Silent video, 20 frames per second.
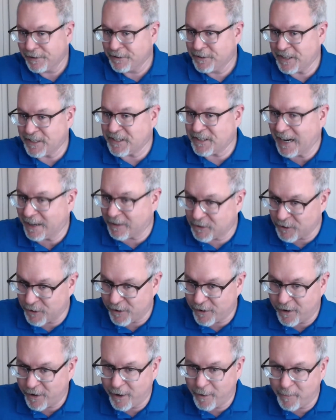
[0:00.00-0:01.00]

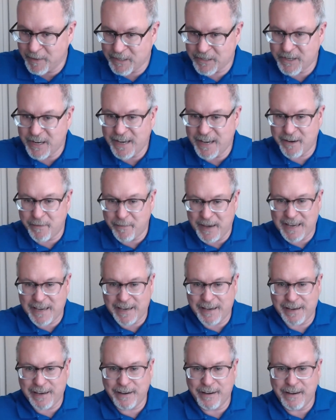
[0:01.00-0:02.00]
detector, our mistake
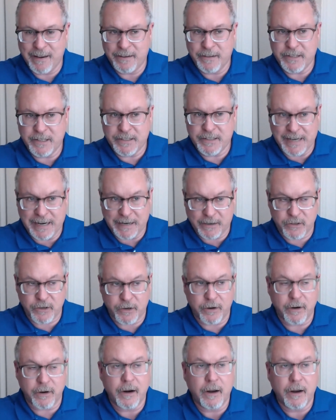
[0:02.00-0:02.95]
making detector.